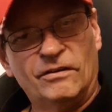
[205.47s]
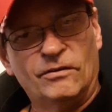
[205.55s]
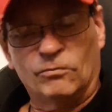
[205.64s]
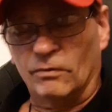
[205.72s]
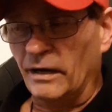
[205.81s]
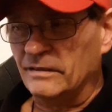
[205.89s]

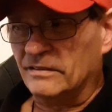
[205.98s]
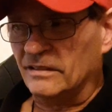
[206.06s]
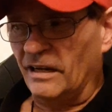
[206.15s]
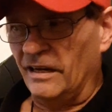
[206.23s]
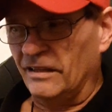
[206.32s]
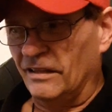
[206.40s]
right
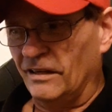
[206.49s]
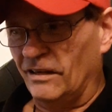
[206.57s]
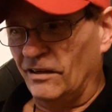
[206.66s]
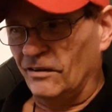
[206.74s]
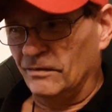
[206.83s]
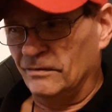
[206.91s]
side
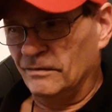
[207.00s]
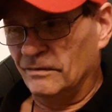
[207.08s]
there